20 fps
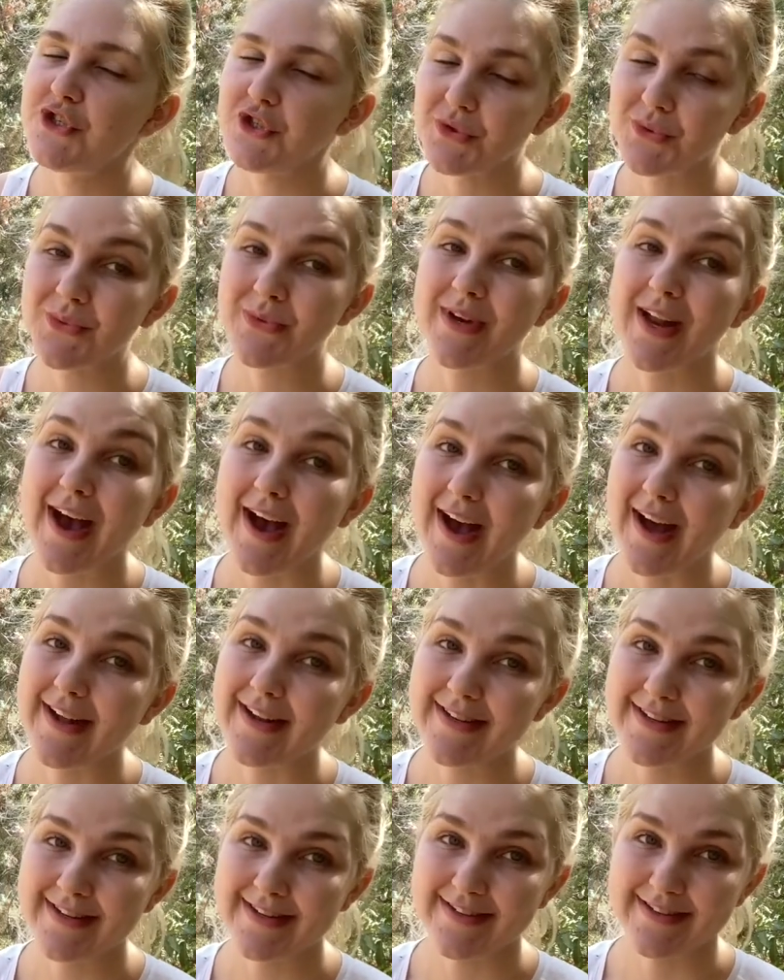not
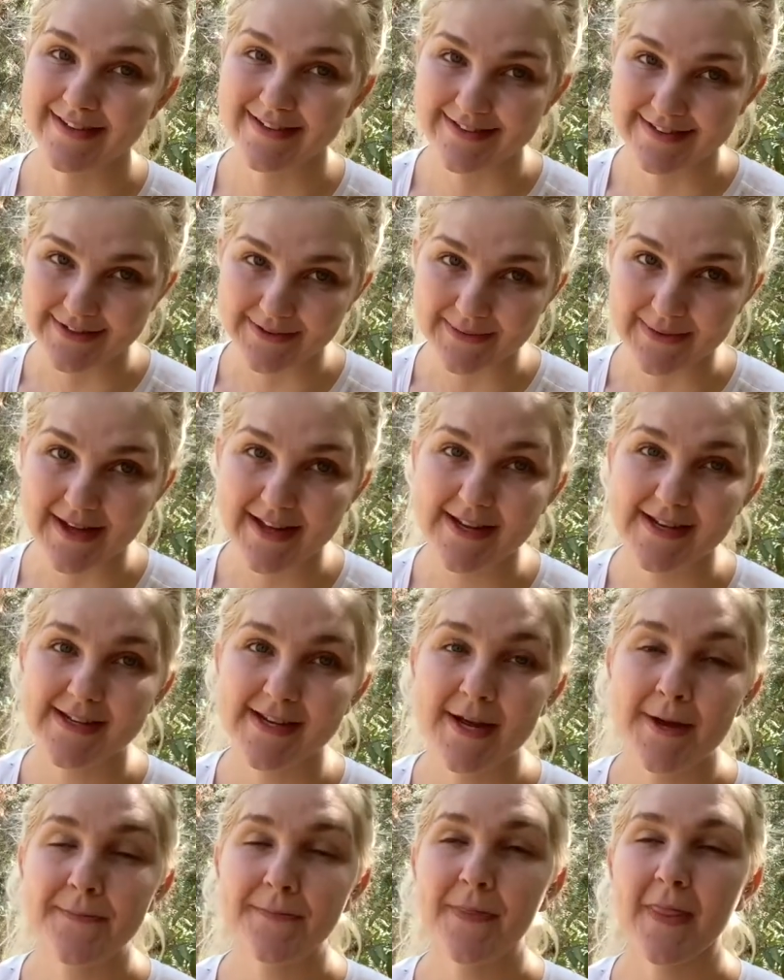do it.
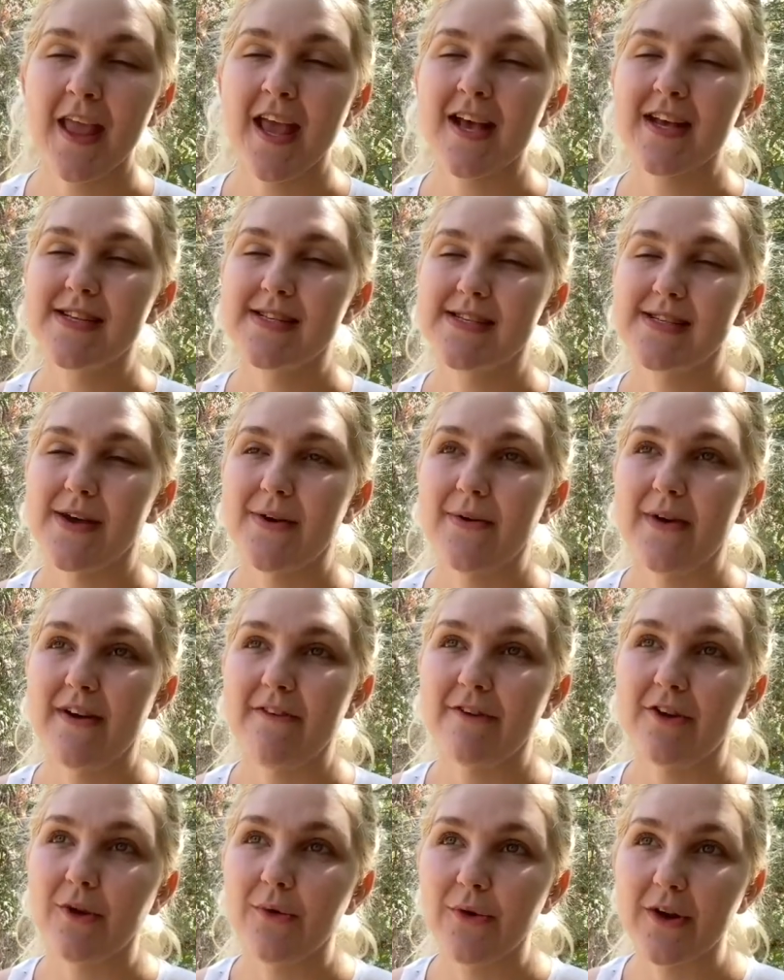So
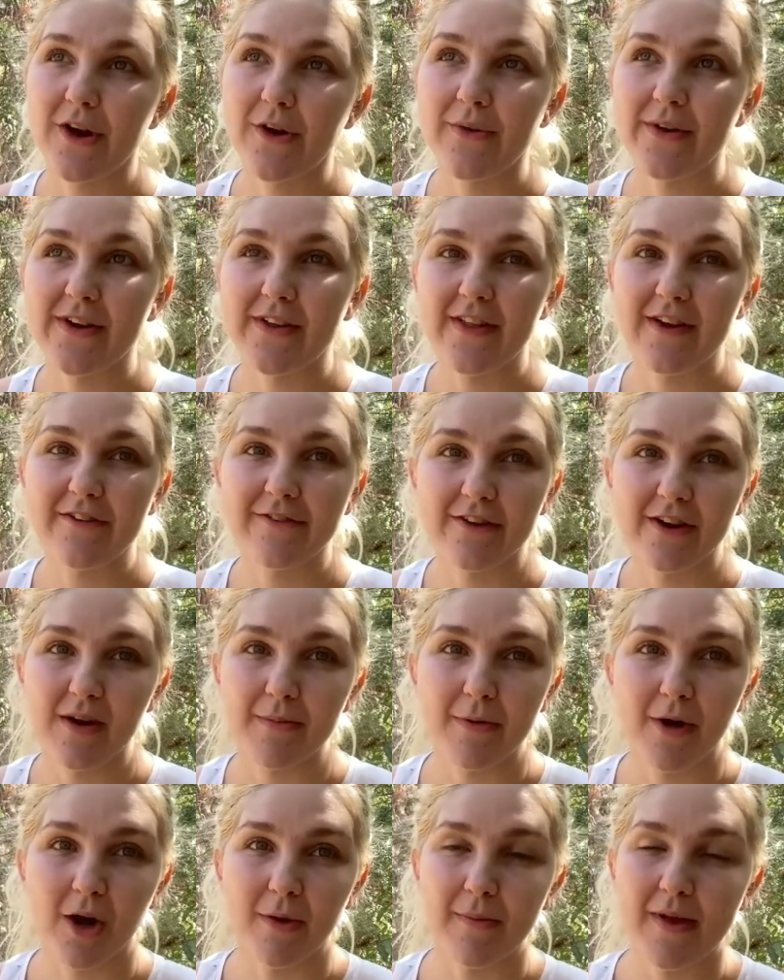if you are going to look for an
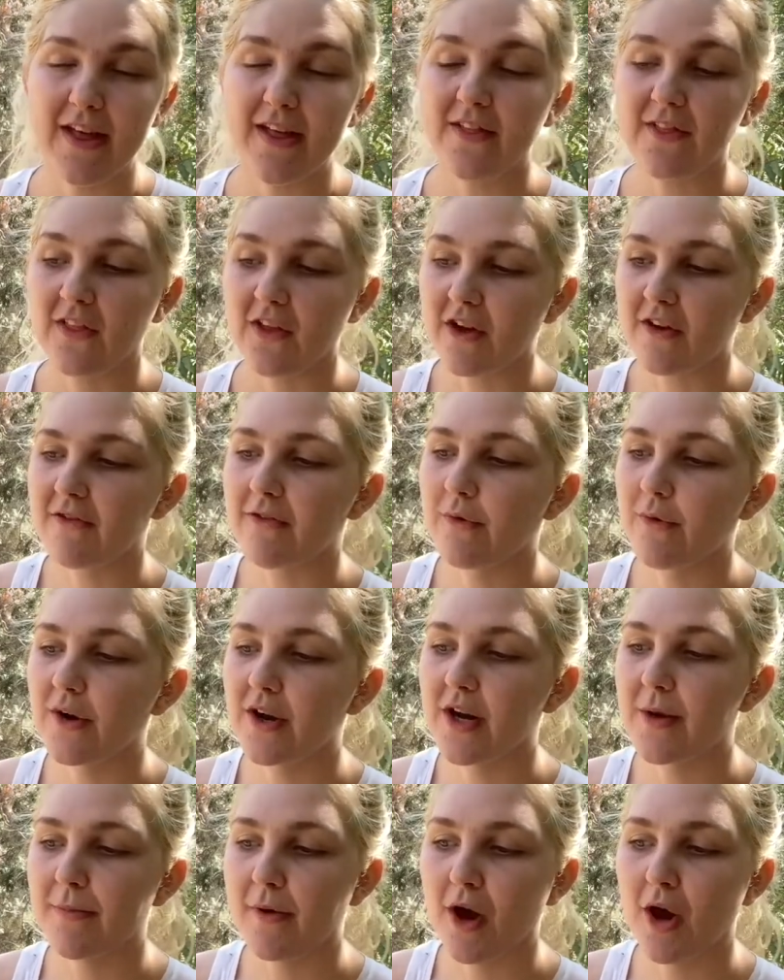apartment, look for
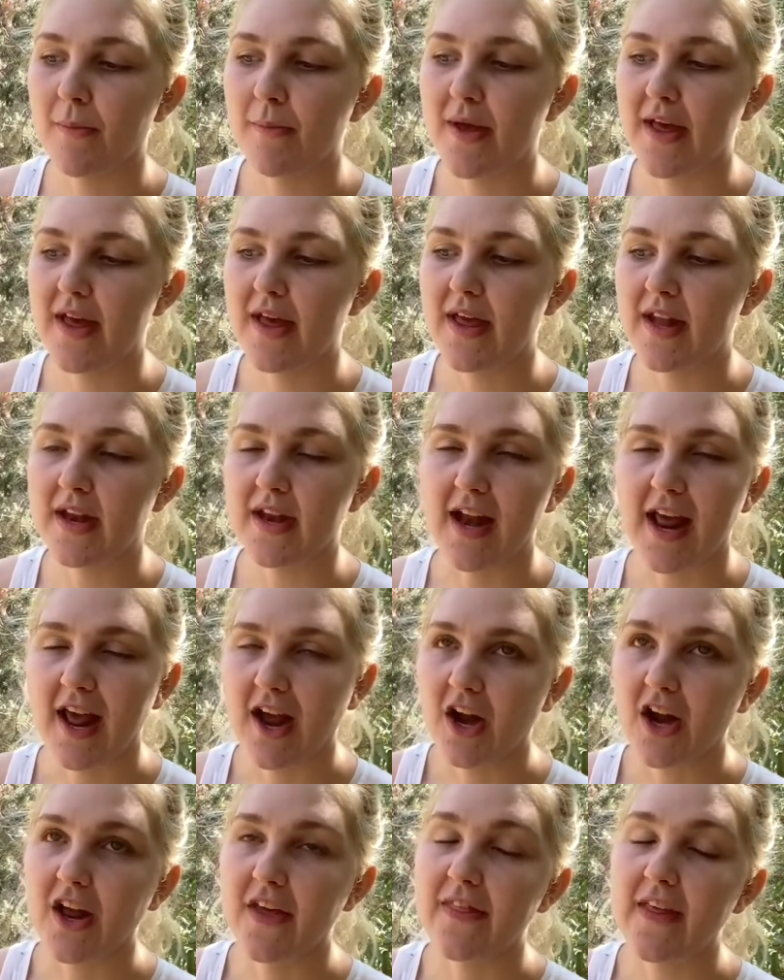an apartment in an
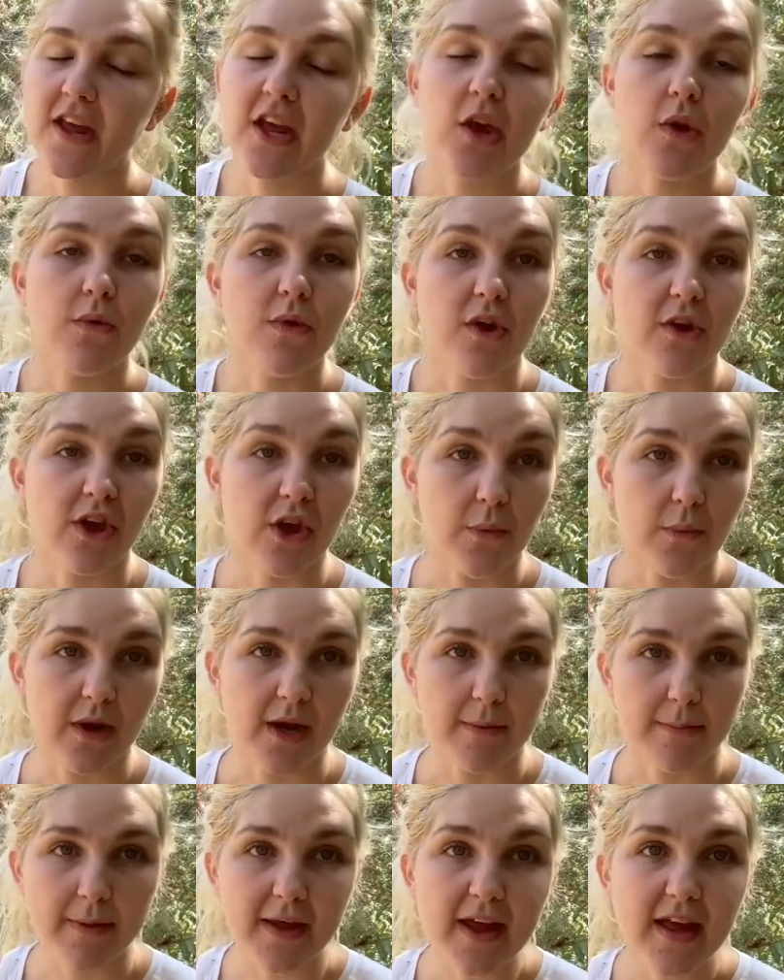area that you know you want
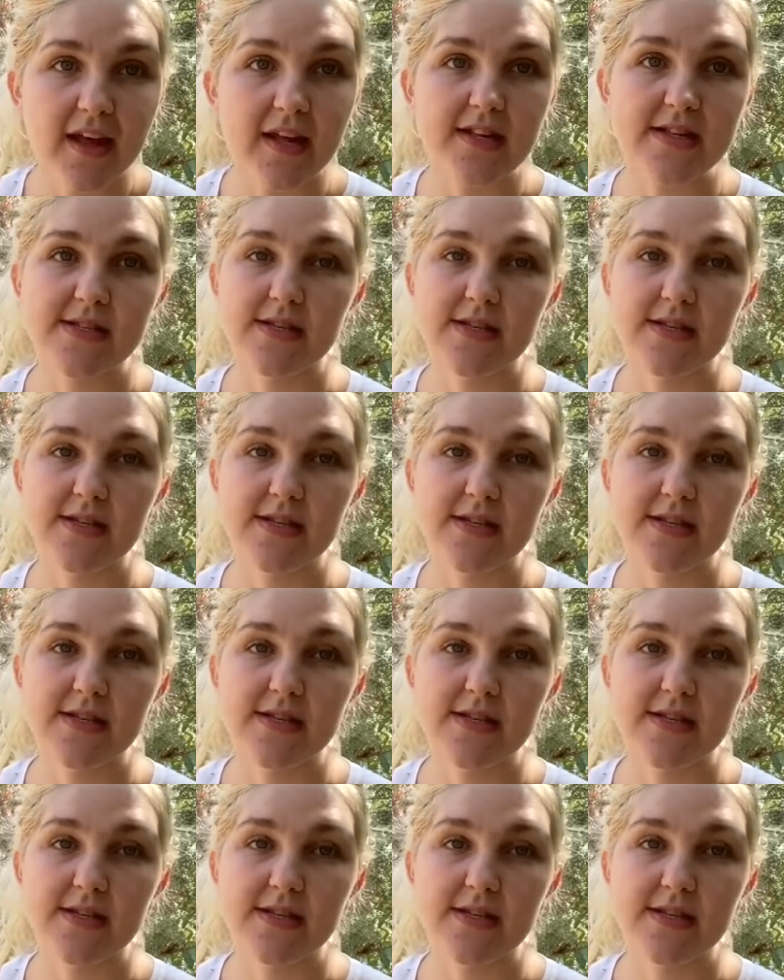to be in.